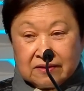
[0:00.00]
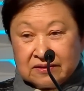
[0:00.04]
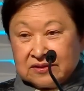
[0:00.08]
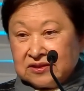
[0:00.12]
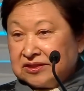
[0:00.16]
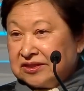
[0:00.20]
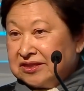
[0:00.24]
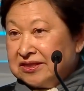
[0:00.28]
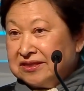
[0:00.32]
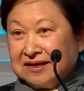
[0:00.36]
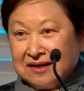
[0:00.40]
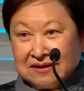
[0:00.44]

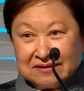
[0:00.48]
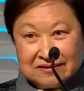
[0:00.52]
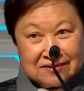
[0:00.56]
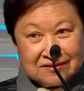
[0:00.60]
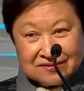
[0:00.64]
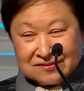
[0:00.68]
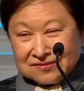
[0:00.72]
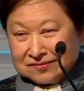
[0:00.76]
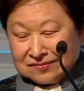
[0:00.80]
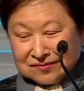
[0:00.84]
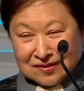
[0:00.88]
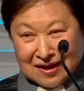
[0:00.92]
She
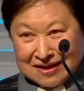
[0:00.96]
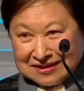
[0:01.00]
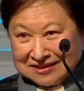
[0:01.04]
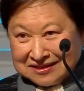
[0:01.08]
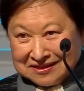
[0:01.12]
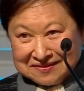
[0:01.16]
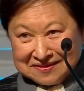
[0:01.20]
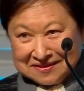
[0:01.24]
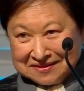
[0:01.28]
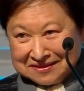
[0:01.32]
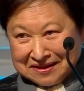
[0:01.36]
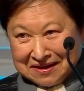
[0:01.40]
does lots
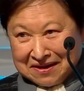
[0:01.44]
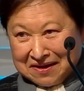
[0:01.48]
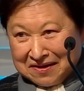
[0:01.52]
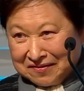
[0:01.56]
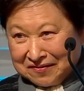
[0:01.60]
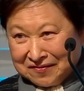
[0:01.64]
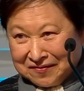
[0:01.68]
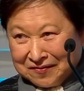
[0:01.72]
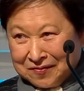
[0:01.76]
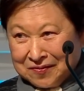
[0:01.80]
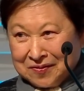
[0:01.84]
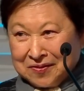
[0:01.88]
of stuff.
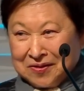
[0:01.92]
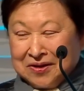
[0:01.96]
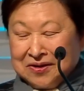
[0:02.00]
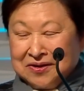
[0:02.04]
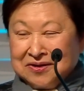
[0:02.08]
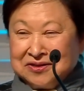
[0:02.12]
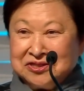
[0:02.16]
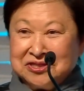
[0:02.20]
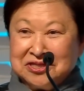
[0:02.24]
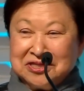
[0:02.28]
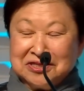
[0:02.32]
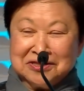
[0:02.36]

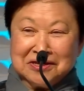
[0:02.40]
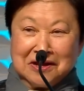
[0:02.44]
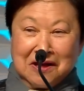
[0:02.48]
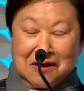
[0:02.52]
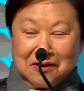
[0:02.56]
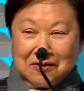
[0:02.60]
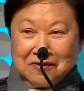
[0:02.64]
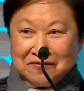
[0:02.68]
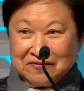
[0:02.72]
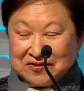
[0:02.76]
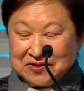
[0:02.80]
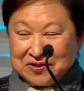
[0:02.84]
She's all
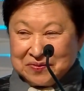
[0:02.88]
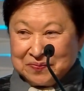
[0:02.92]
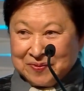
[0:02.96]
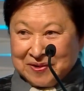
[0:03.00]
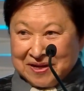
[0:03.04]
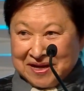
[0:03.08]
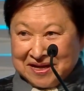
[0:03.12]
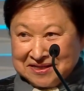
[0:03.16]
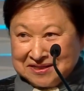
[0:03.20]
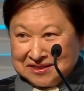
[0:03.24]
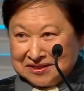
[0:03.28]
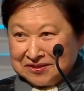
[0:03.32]
over the
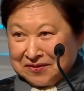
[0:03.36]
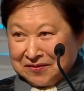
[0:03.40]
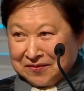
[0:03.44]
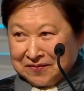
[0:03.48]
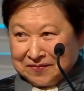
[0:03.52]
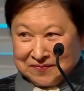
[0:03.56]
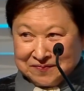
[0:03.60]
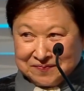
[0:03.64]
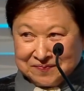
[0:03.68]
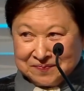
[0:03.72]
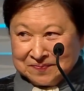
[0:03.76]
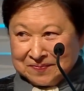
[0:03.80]
place, so
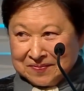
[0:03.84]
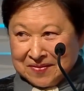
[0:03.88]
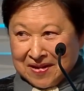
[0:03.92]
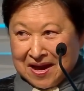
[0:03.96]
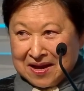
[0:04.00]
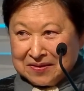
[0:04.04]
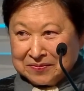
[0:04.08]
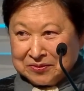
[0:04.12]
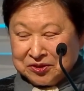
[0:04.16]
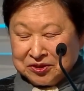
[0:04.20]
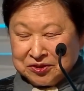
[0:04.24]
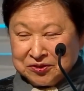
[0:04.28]

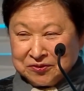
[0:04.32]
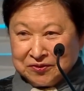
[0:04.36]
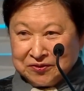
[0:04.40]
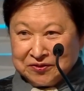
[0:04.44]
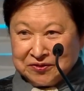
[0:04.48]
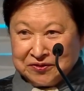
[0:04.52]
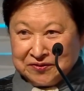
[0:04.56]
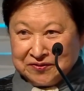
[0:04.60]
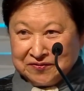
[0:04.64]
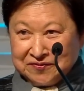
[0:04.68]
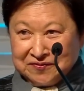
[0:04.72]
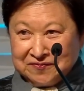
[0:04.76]
I'm sure
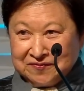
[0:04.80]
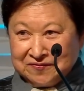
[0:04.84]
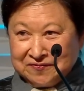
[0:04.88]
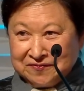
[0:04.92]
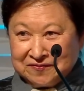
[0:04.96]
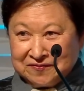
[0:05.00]
you